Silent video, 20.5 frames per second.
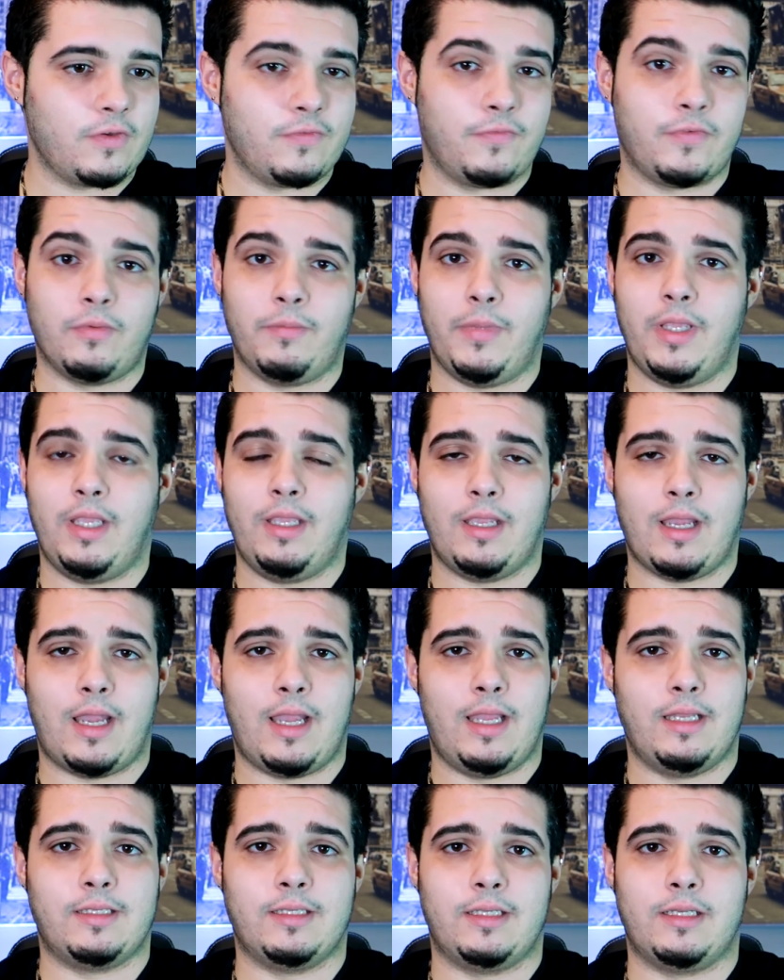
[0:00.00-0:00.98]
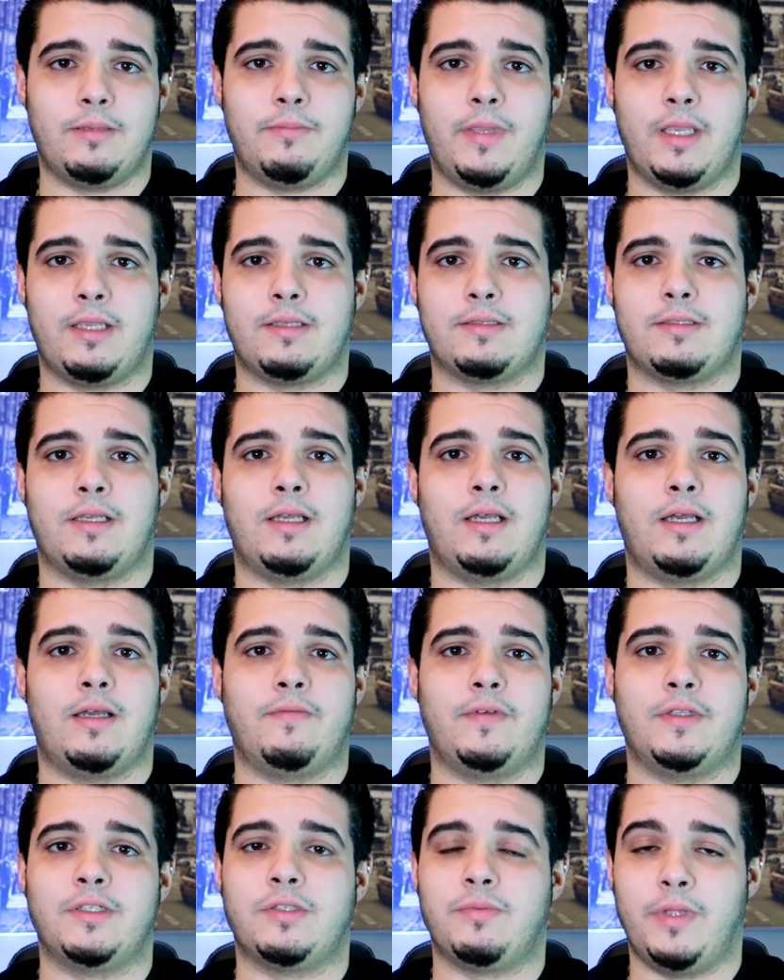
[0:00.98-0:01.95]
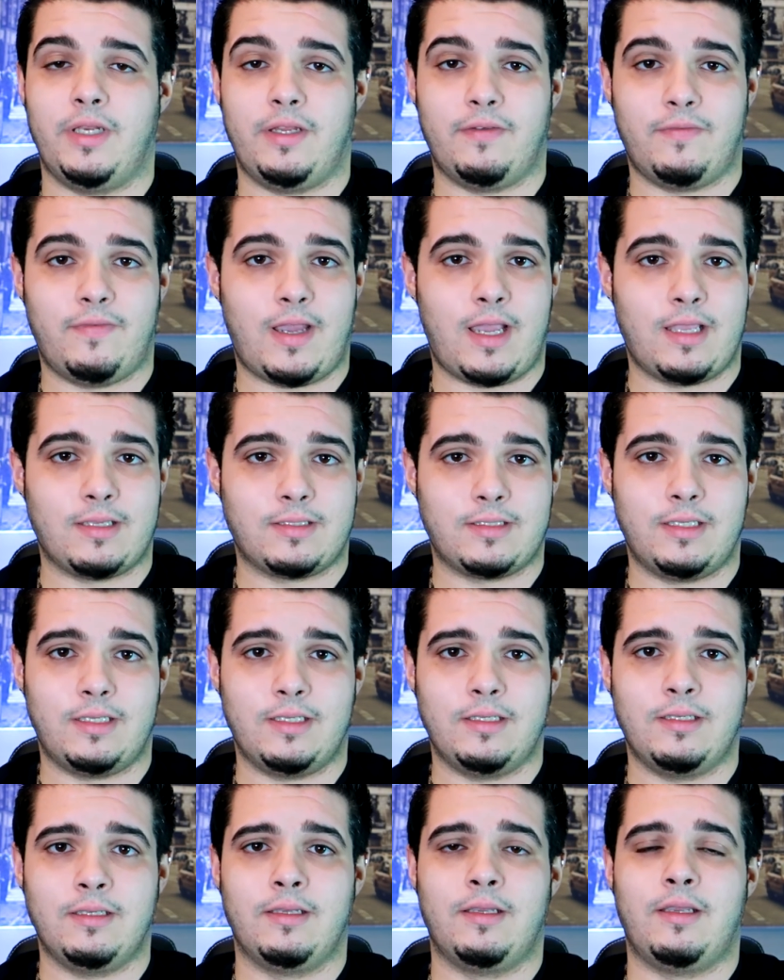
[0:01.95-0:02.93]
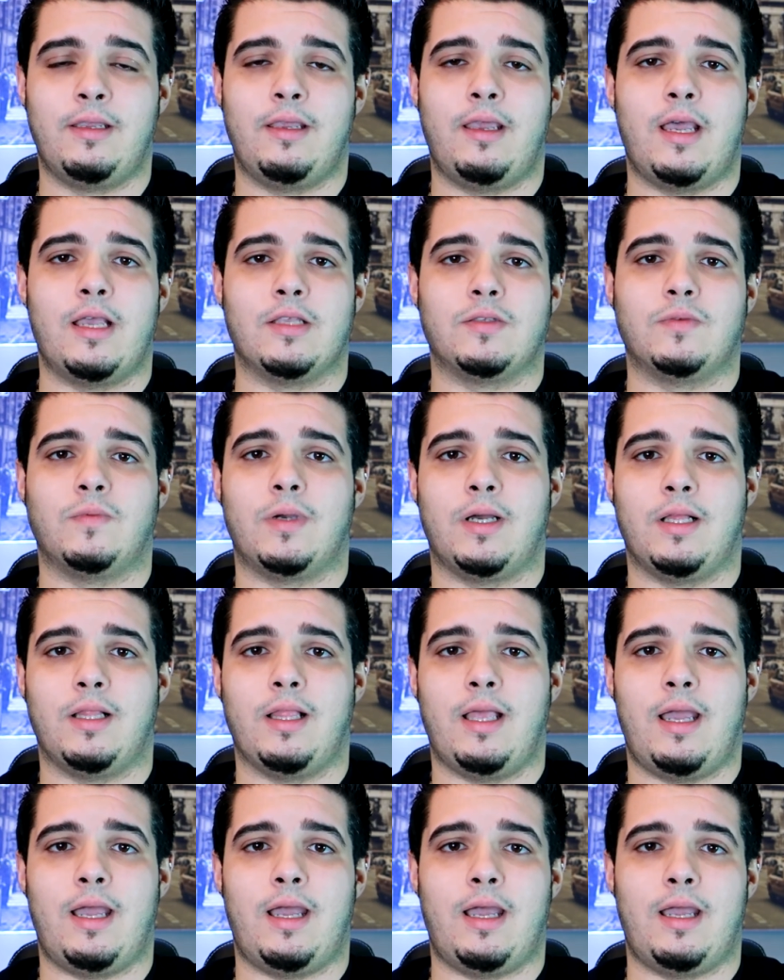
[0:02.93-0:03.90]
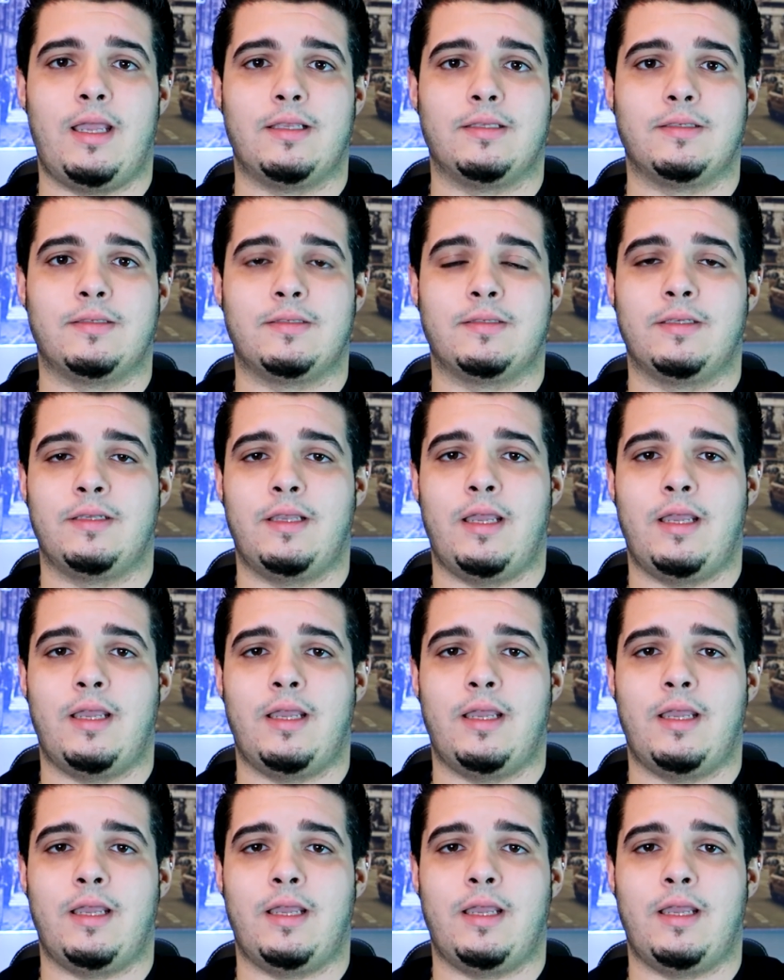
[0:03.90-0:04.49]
For me, I did a mix of intermediate fasting as well as